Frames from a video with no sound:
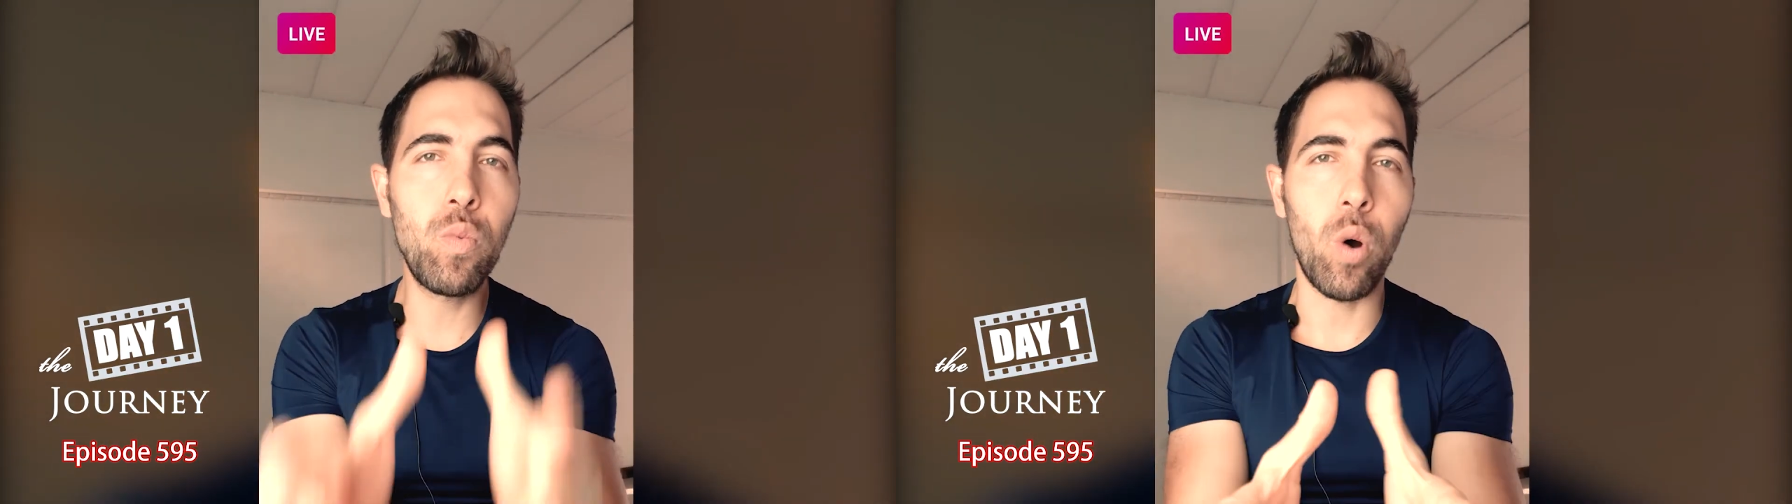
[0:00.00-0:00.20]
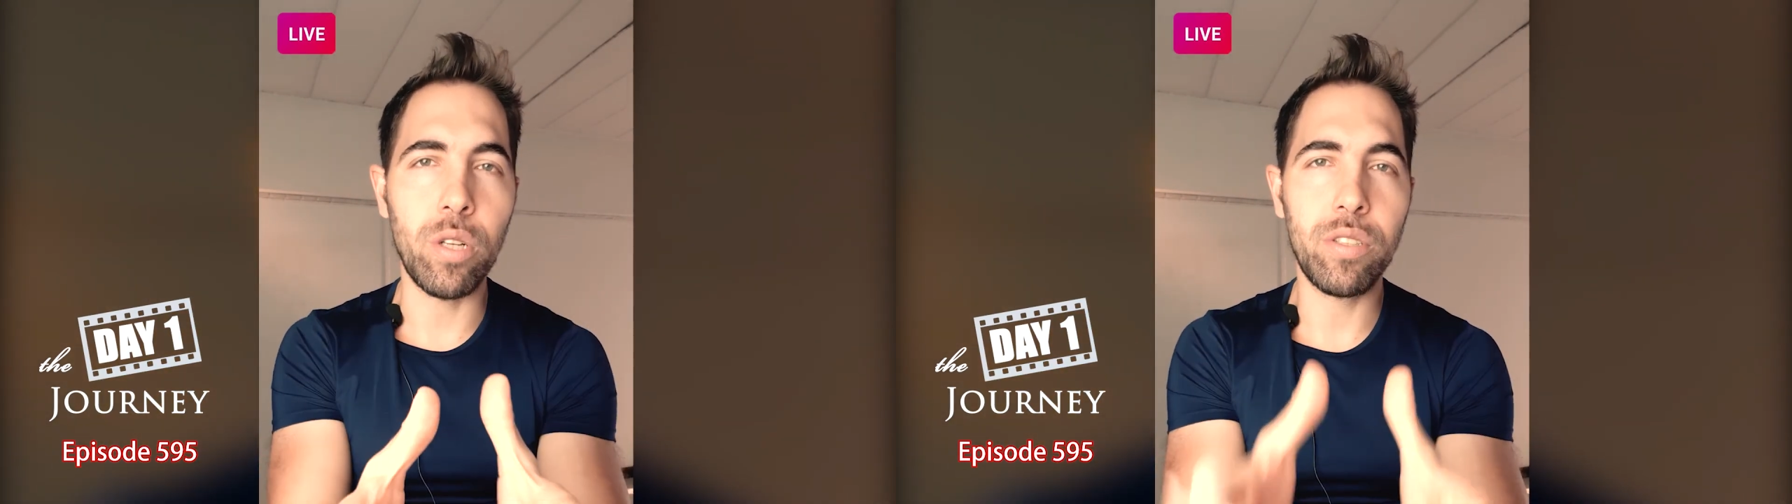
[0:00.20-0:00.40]

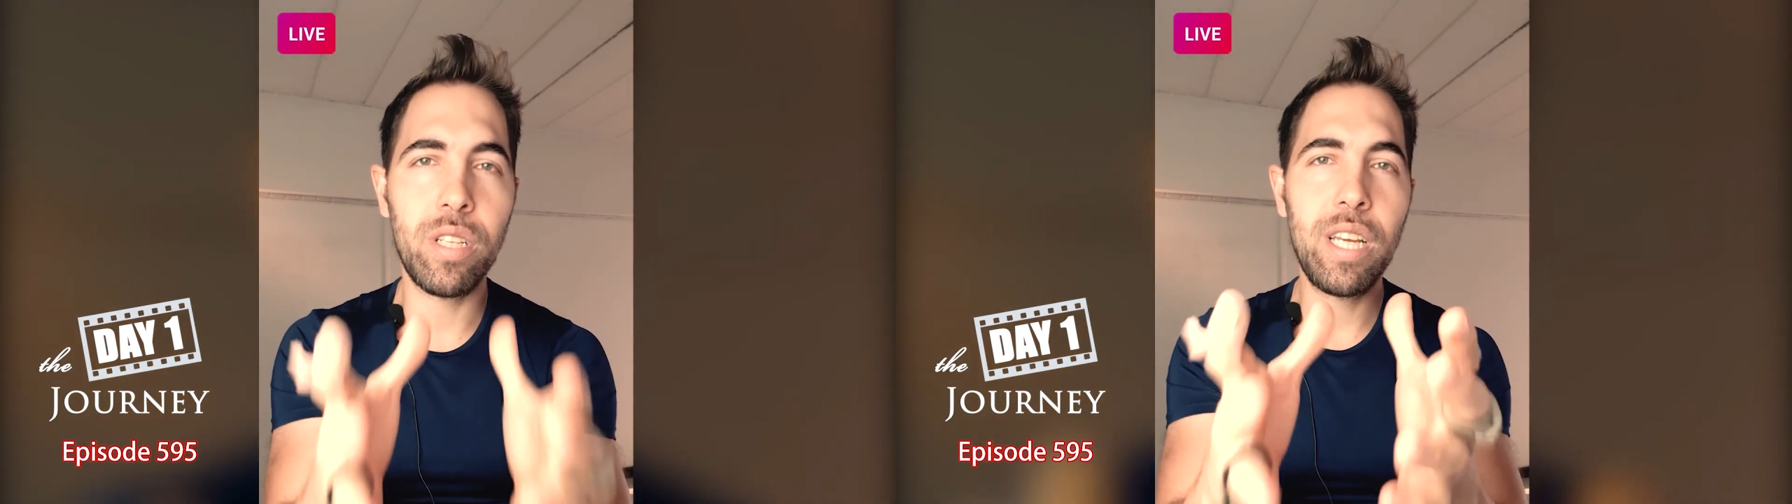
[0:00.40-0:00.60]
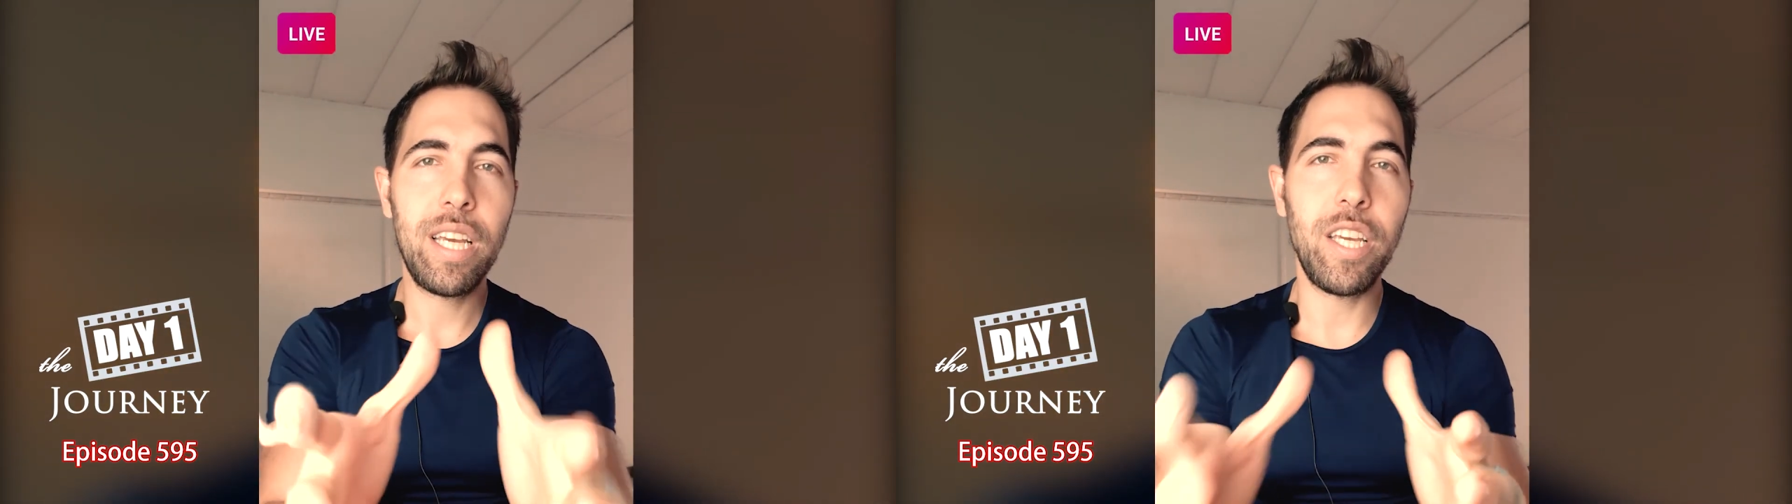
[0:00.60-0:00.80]
want
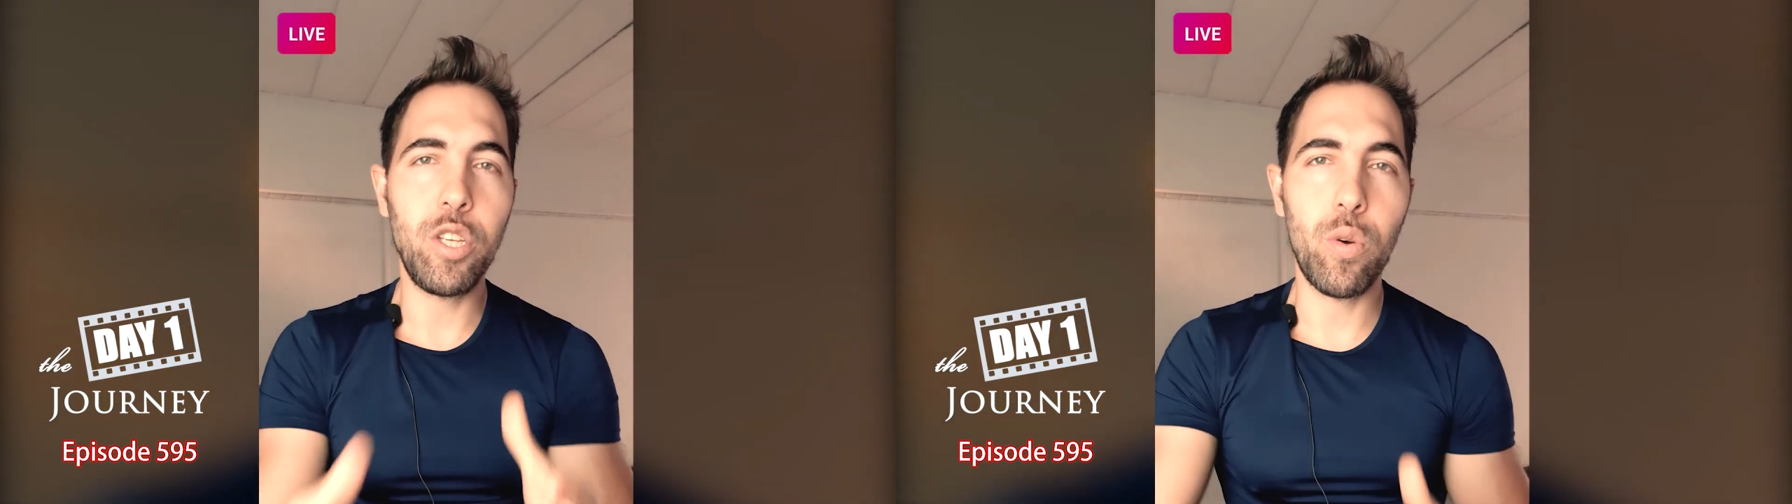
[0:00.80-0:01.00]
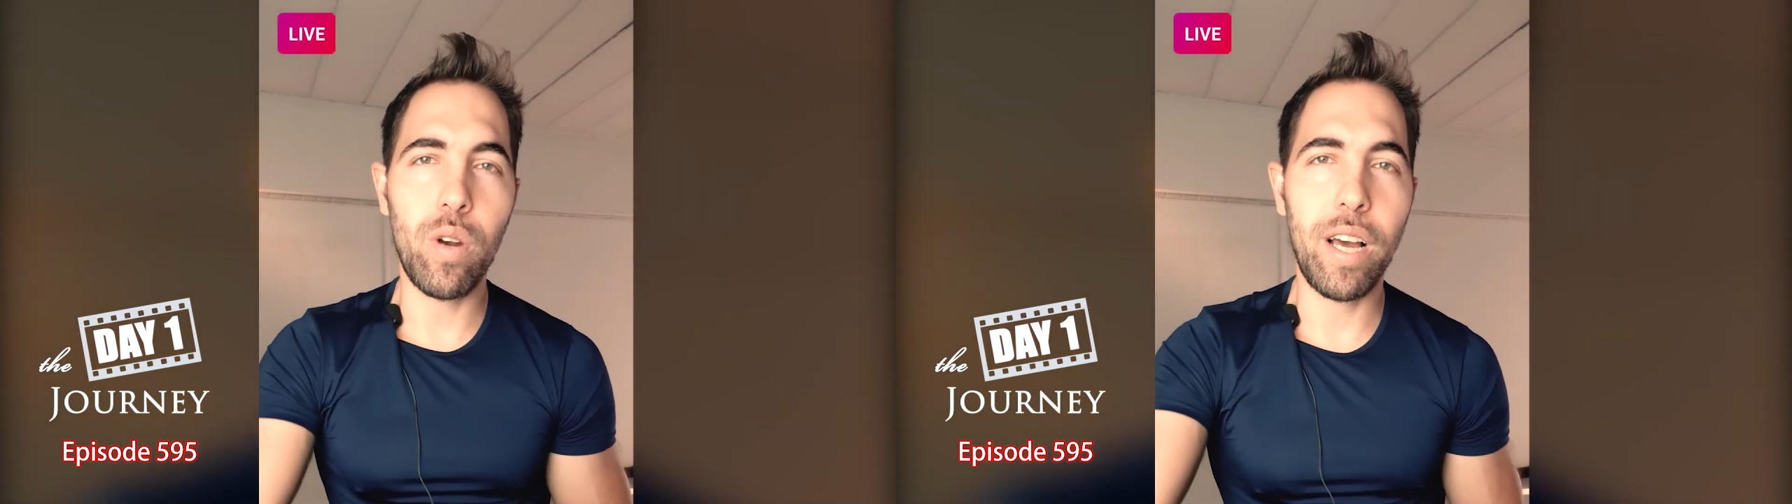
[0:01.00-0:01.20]
in
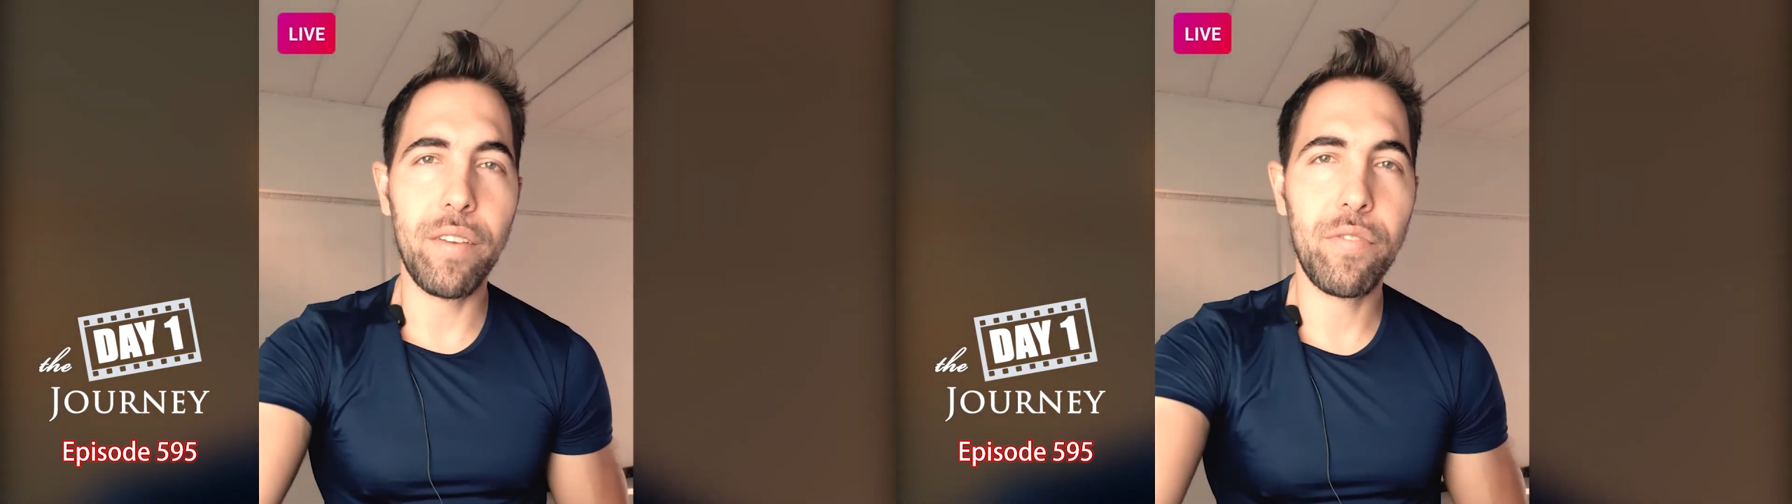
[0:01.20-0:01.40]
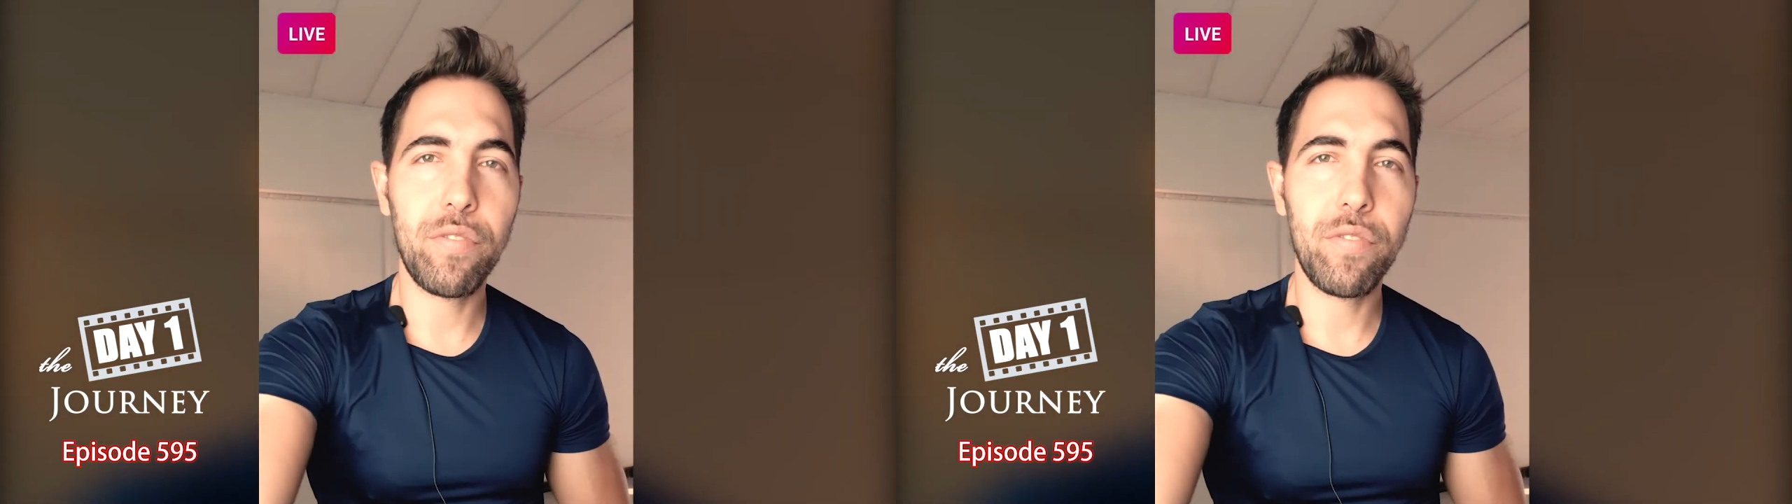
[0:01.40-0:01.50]
your life?